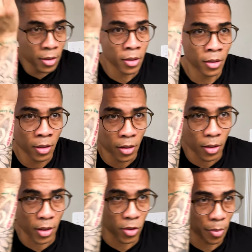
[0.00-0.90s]

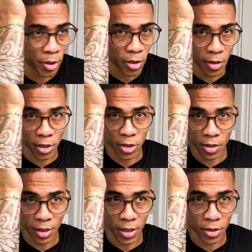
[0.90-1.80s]
All right, so I'm gonna turn it
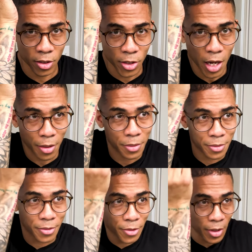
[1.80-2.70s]
just like this. I'm not gonna
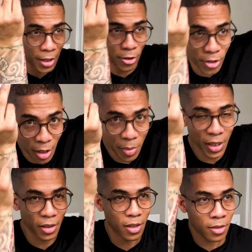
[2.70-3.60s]
like dump it
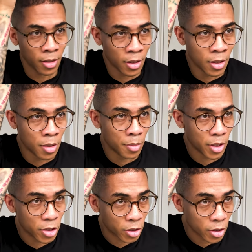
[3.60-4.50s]
like this. I'm
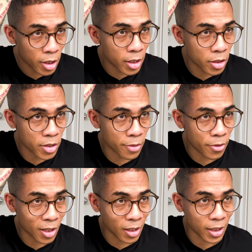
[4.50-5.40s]
just gonna turn it, you'll see it
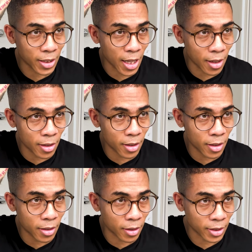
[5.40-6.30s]
fall out like that,
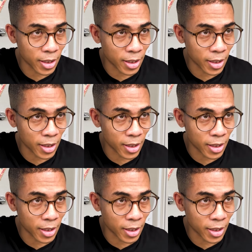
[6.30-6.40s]
like